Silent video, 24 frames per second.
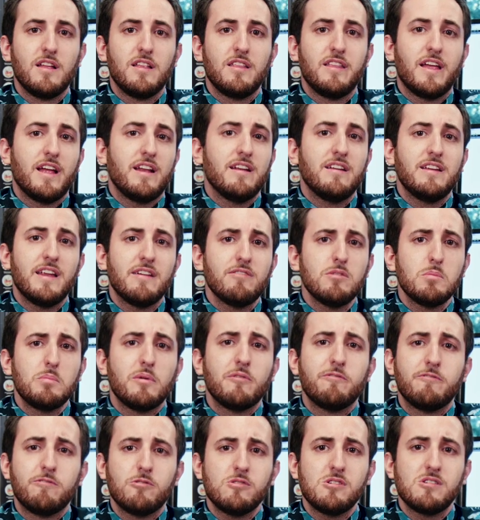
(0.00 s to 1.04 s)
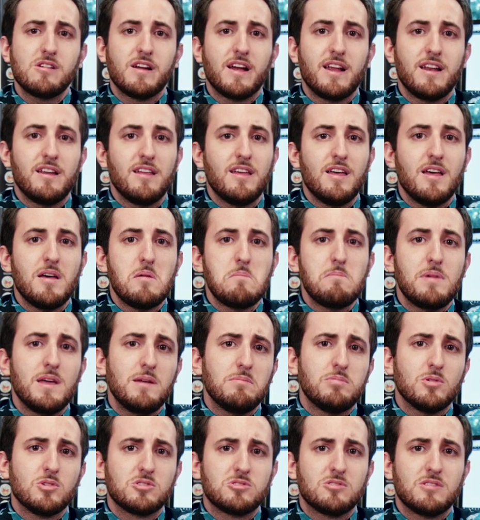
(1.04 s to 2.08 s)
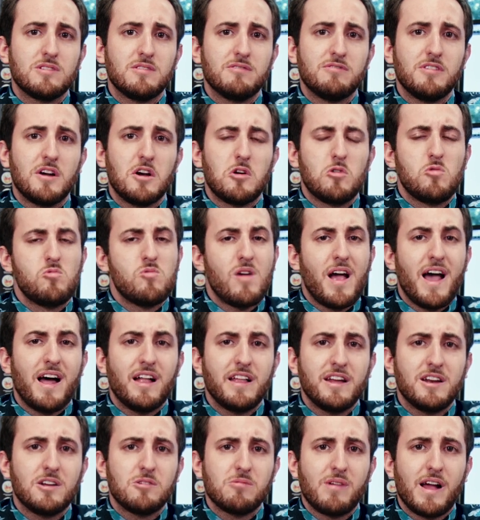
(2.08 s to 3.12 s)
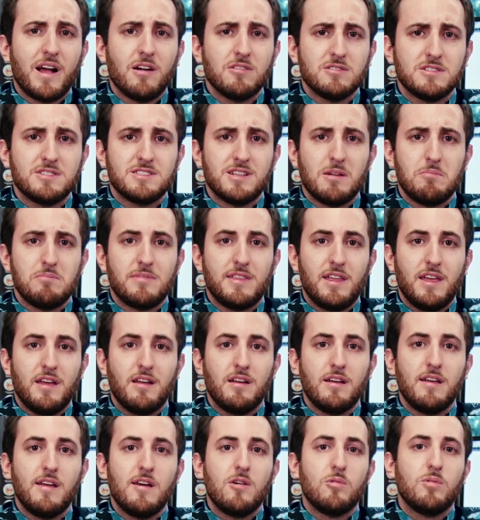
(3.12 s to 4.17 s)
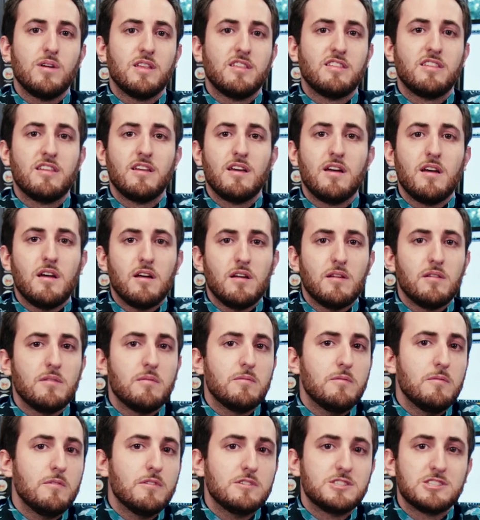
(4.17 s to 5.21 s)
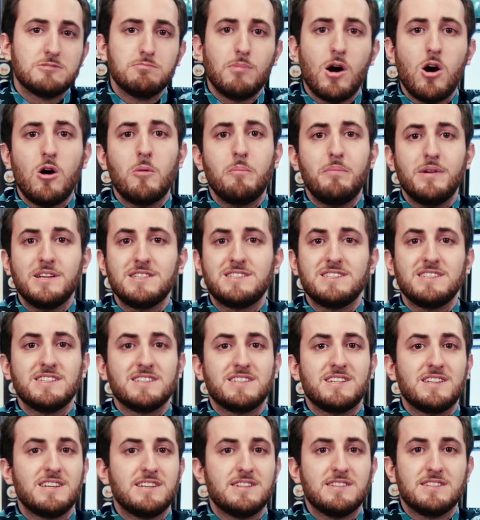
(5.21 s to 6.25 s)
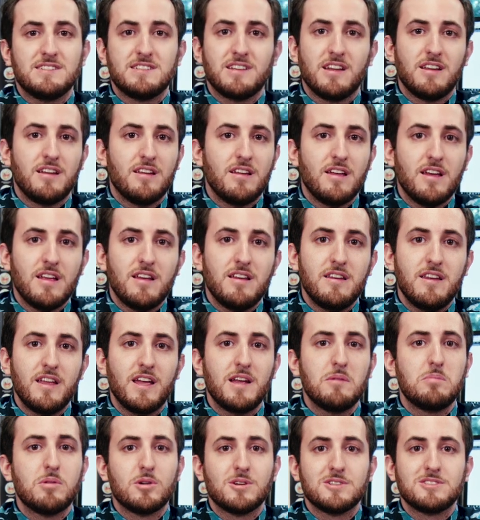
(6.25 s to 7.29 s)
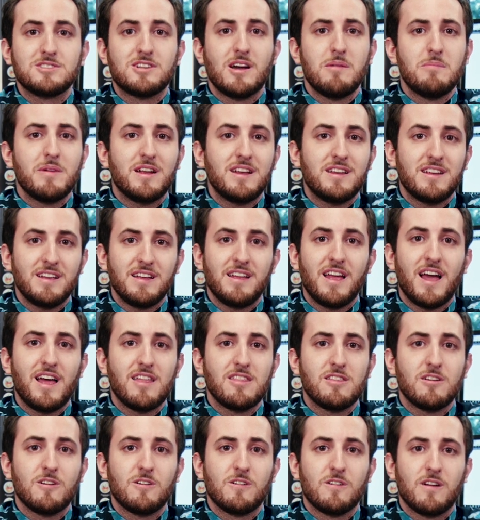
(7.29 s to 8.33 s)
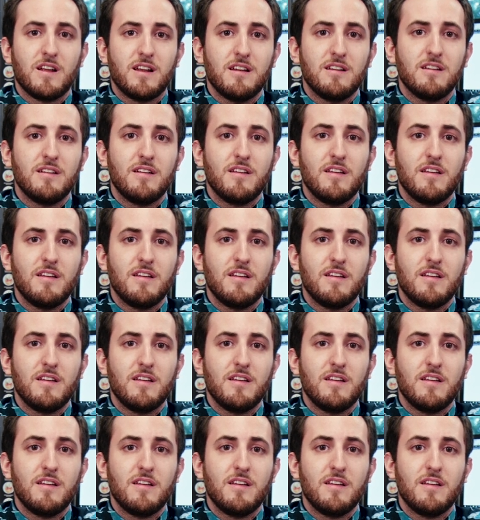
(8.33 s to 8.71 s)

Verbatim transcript: That never before had people sort of rallied around something with small businesses and neighbors coming together and